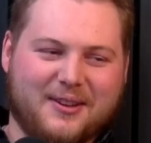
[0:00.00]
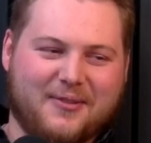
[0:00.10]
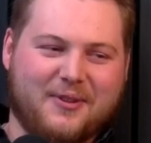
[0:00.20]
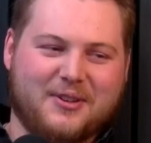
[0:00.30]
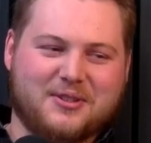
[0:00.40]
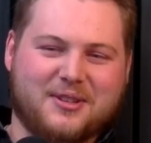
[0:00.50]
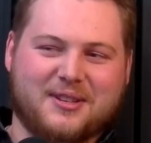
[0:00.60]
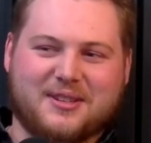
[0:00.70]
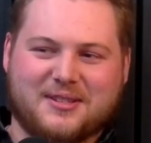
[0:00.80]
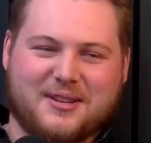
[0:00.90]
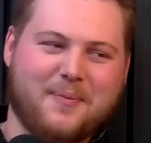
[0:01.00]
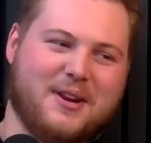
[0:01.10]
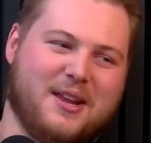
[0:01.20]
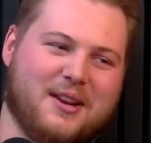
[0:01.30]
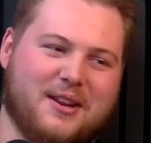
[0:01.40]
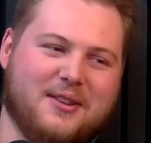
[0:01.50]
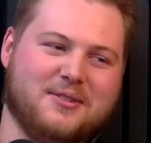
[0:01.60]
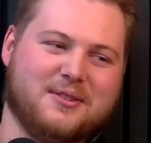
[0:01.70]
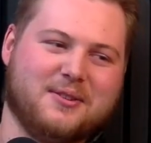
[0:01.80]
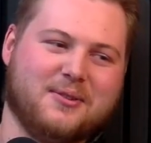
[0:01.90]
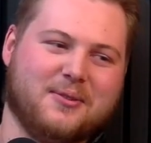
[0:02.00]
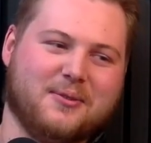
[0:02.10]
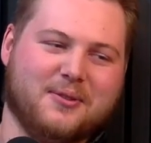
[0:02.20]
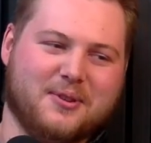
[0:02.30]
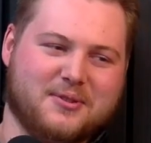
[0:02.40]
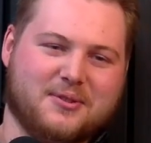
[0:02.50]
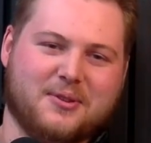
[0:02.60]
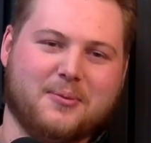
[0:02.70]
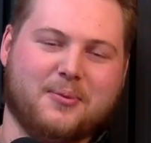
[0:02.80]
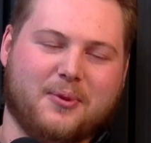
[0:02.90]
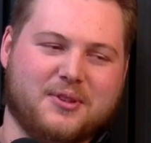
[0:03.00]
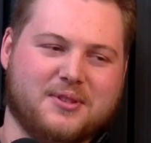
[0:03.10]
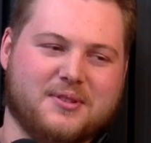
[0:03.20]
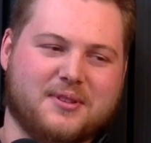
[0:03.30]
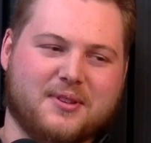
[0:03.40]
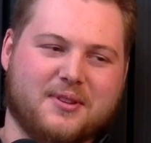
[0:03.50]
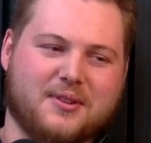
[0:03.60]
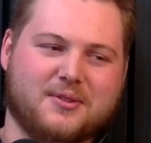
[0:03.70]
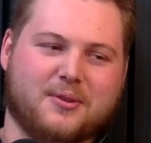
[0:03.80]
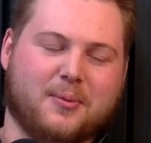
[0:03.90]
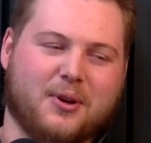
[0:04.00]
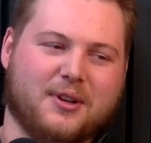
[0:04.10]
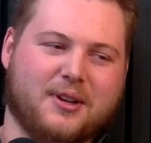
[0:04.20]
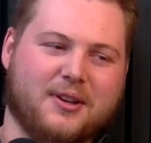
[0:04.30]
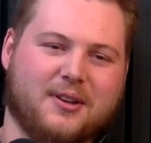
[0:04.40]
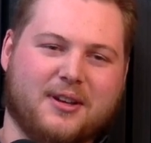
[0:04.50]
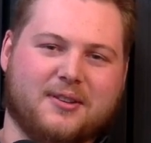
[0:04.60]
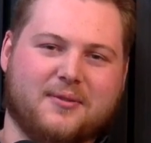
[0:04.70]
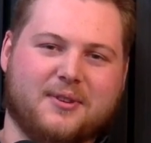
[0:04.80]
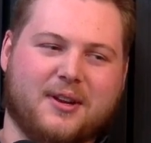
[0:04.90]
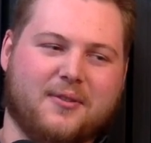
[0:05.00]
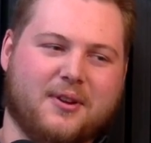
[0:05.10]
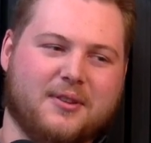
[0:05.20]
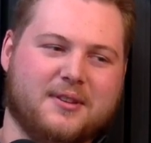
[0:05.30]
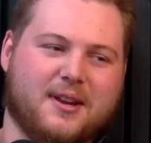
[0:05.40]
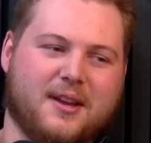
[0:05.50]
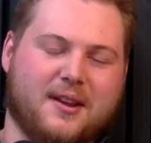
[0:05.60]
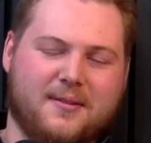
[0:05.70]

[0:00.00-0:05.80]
eventually disseminated into the Stoop, which is the digital marketing collective that I run today.